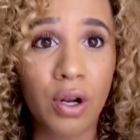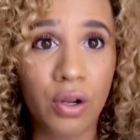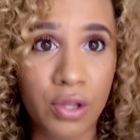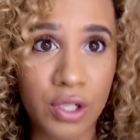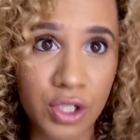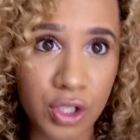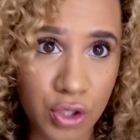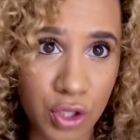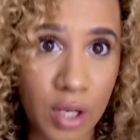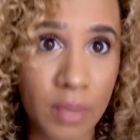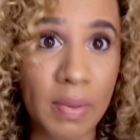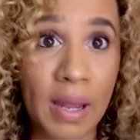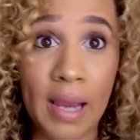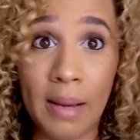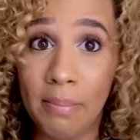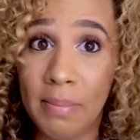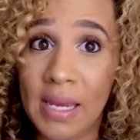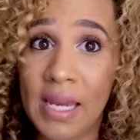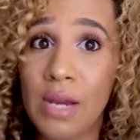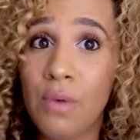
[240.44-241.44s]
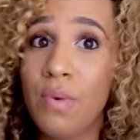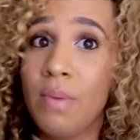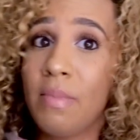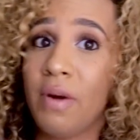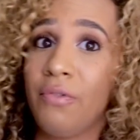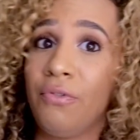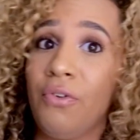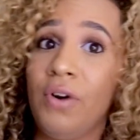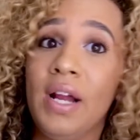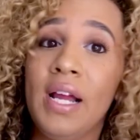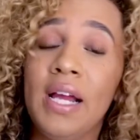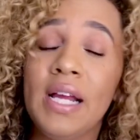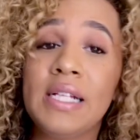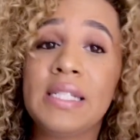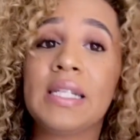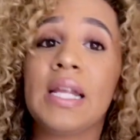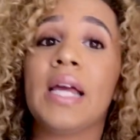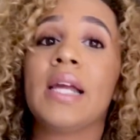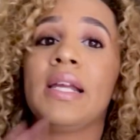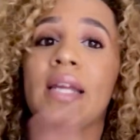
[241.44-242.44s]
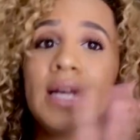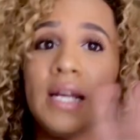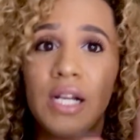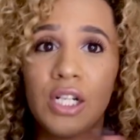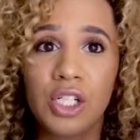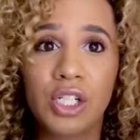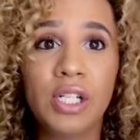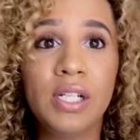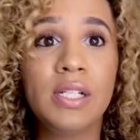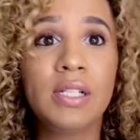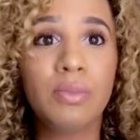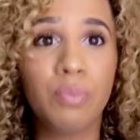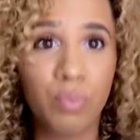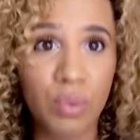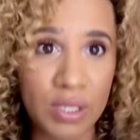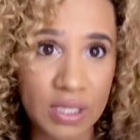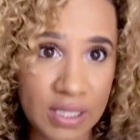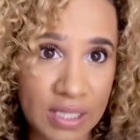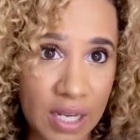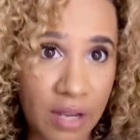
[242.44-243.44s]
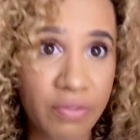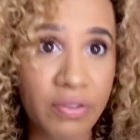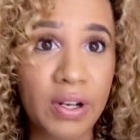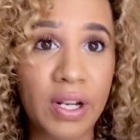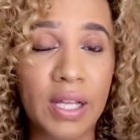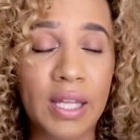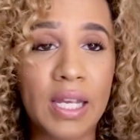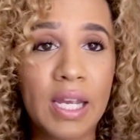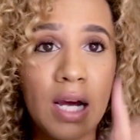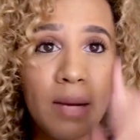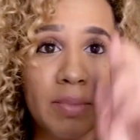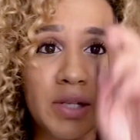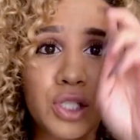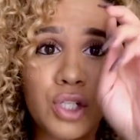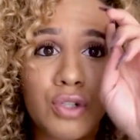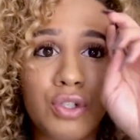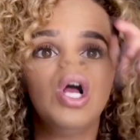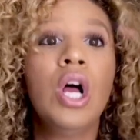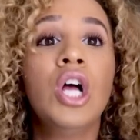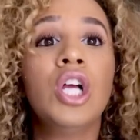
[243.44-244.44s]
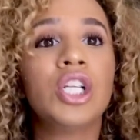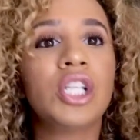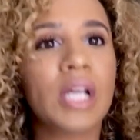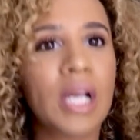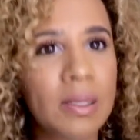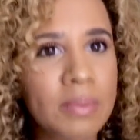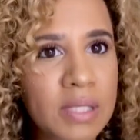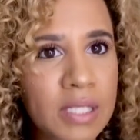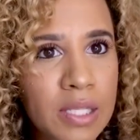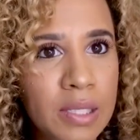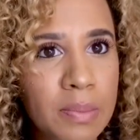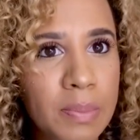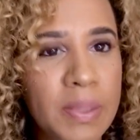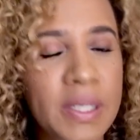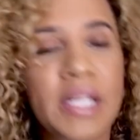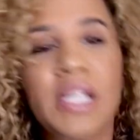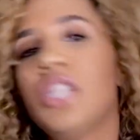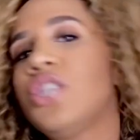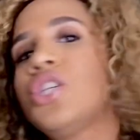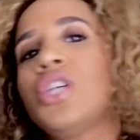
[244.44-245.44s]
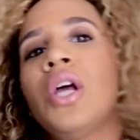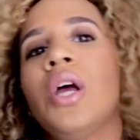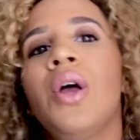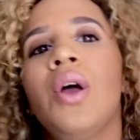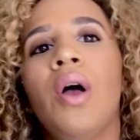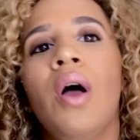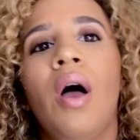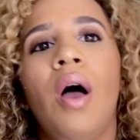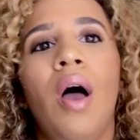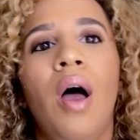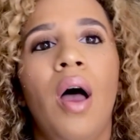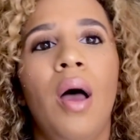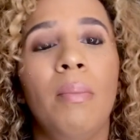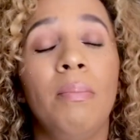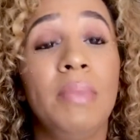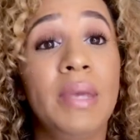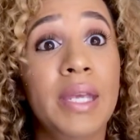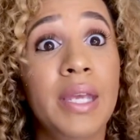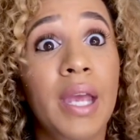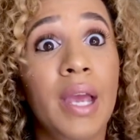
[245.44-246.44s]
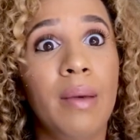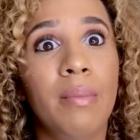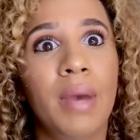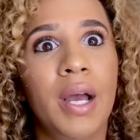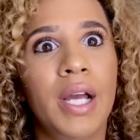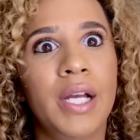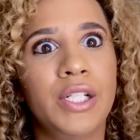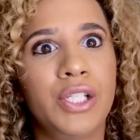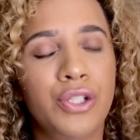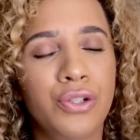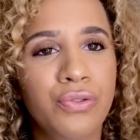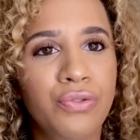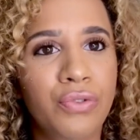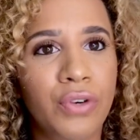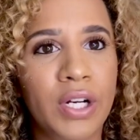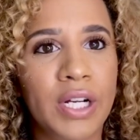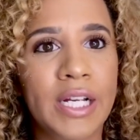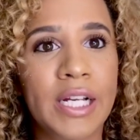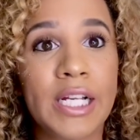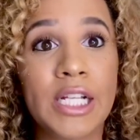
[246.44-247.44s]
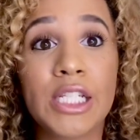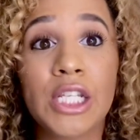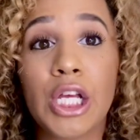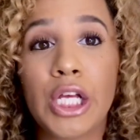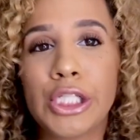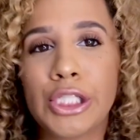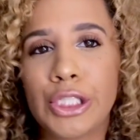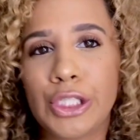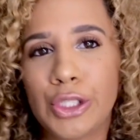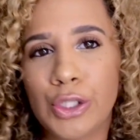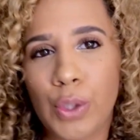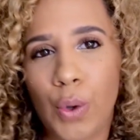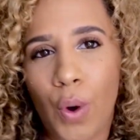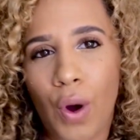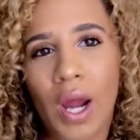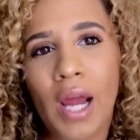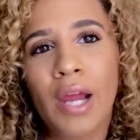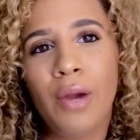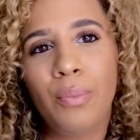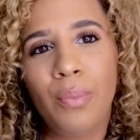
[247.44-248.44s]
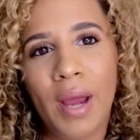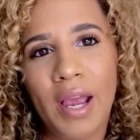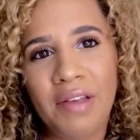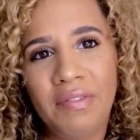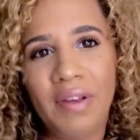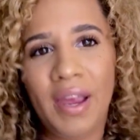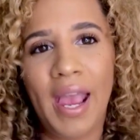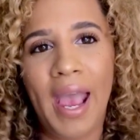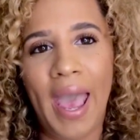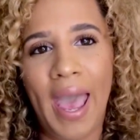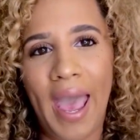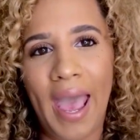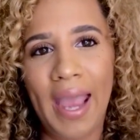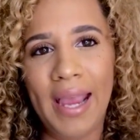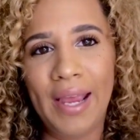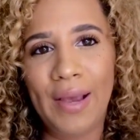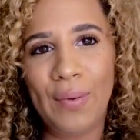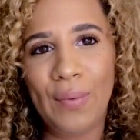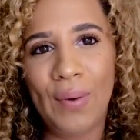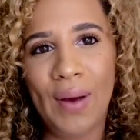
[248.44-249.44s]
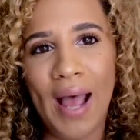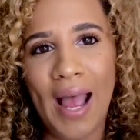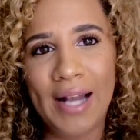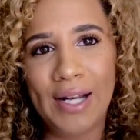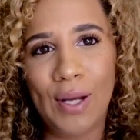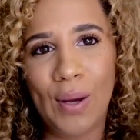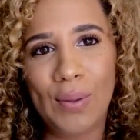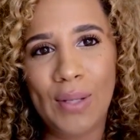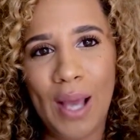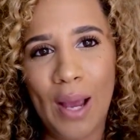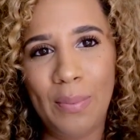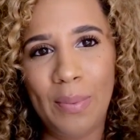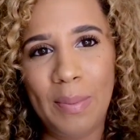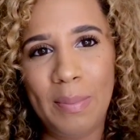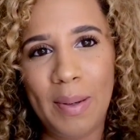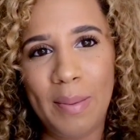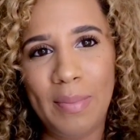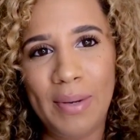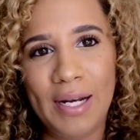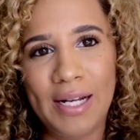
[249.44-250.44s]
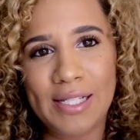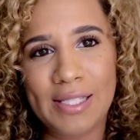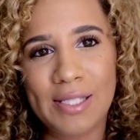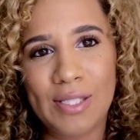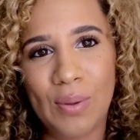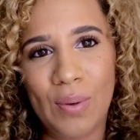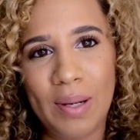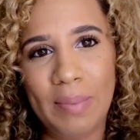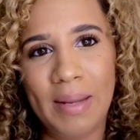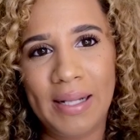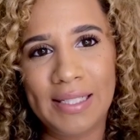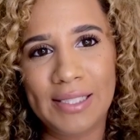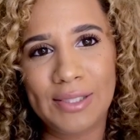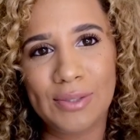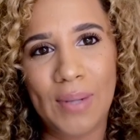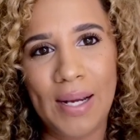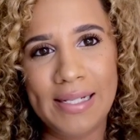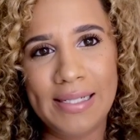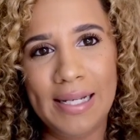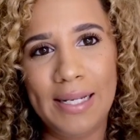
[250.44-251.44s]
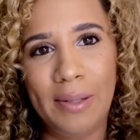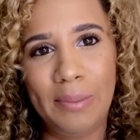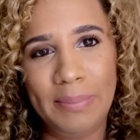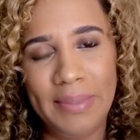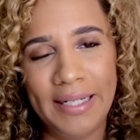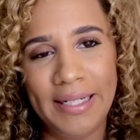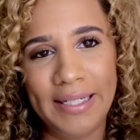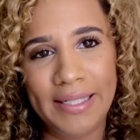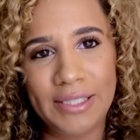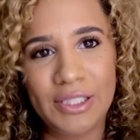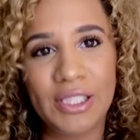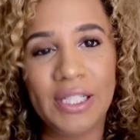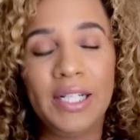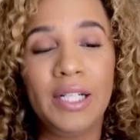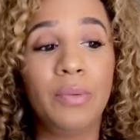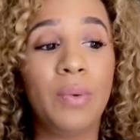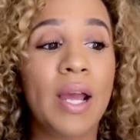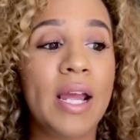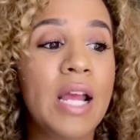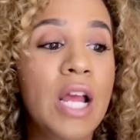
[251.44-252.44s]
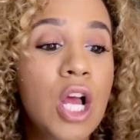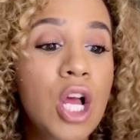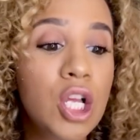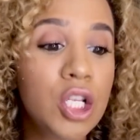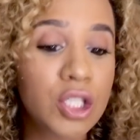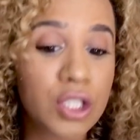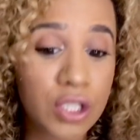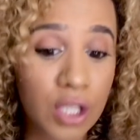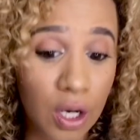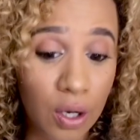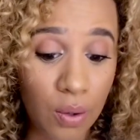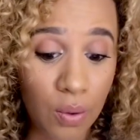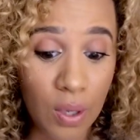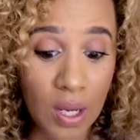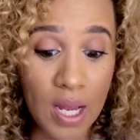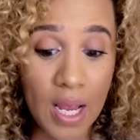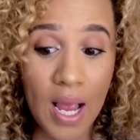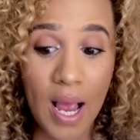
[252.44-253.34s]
on this trip. Like, me with my friends, like, yeah, she was definitely coming. So she comes to the beach. Me and my 2 friends, Star and Raven. Hi, y'all. I know y'all remember this story about this crazy little bitch. Anyway, so